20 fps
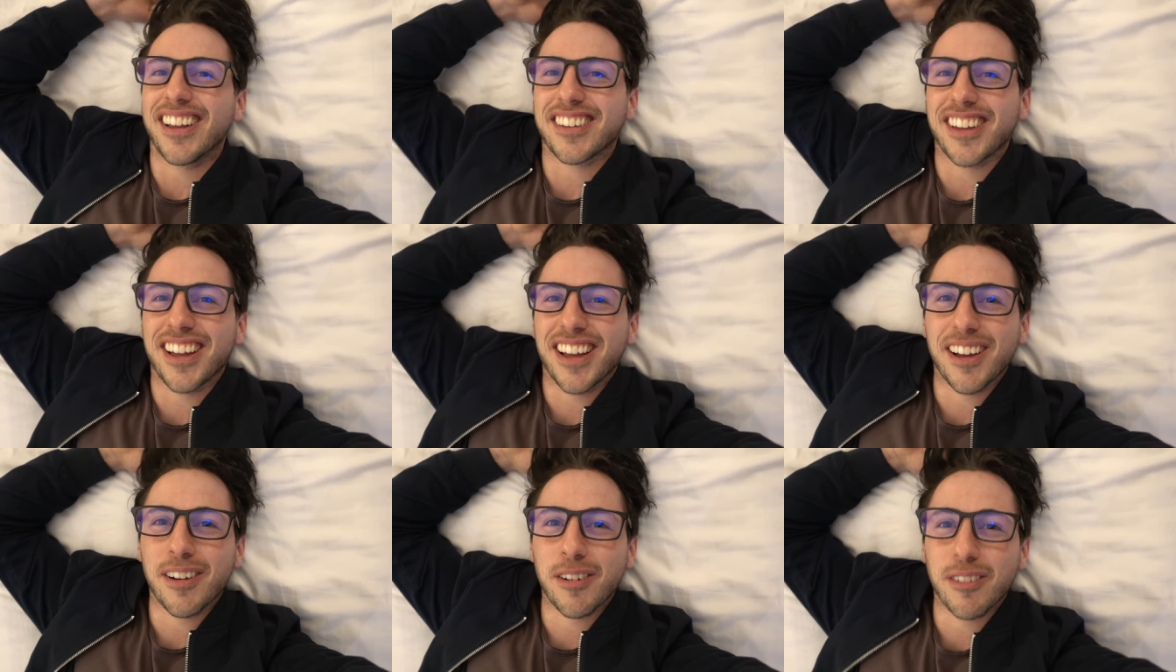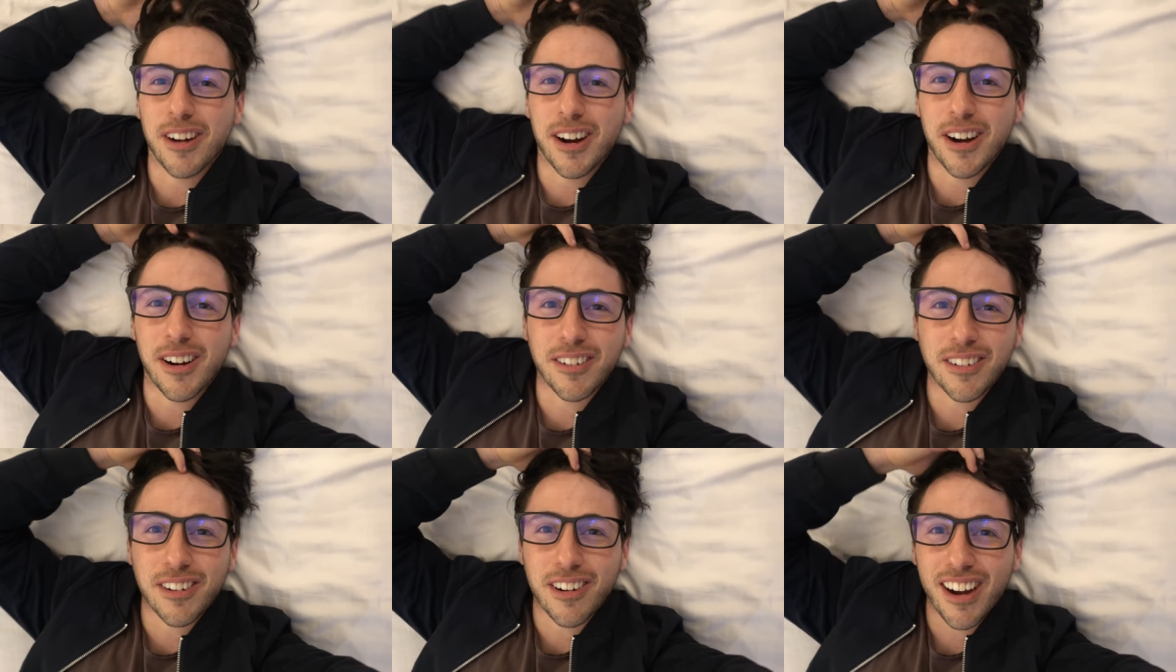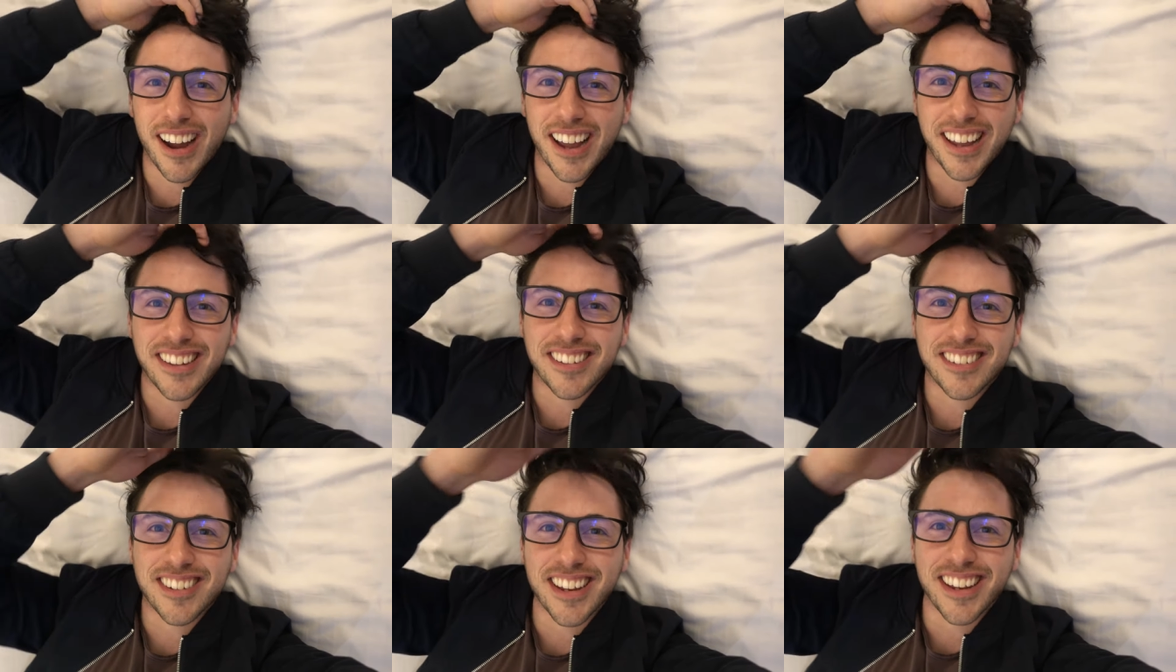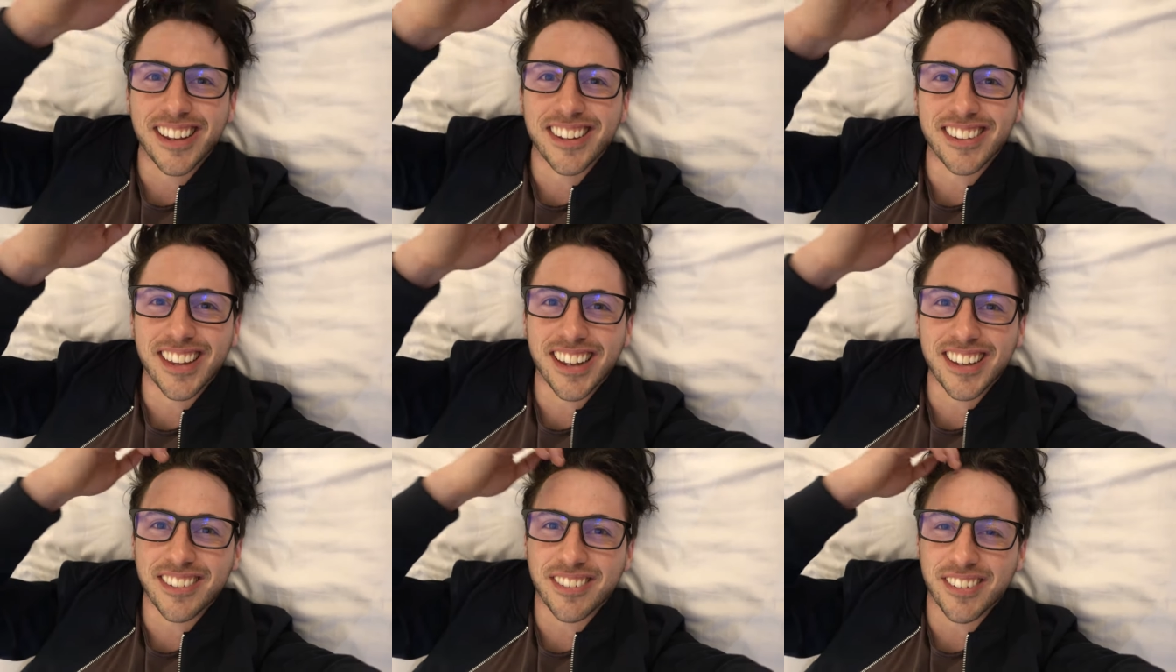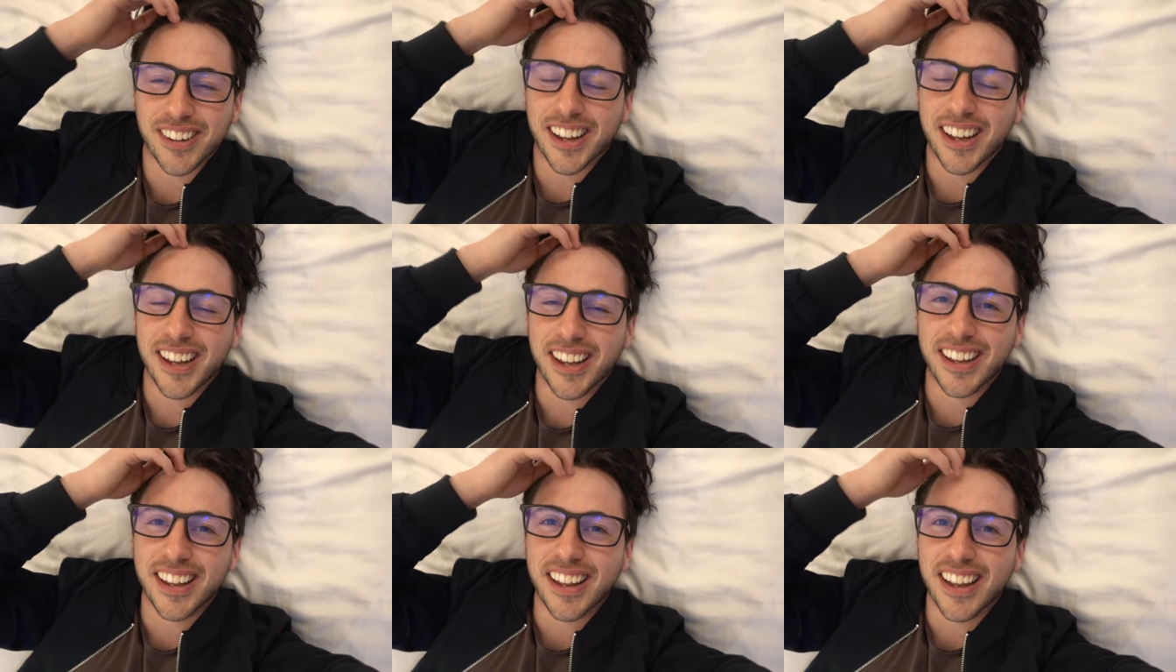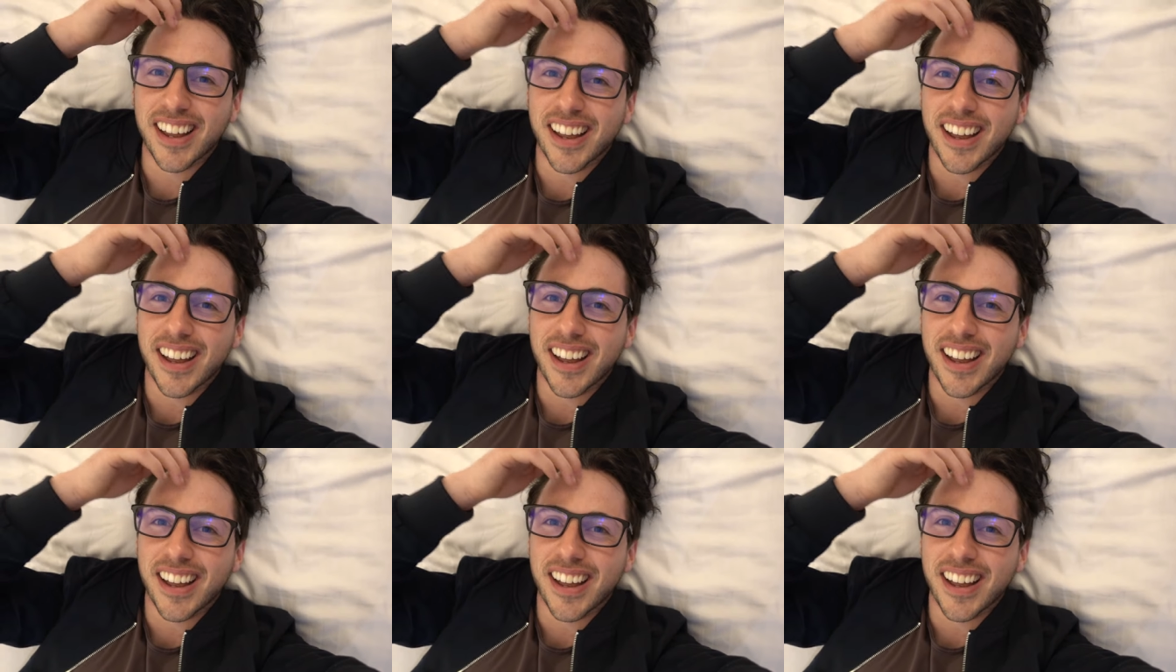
was like, well, great, cheers, thanks for that.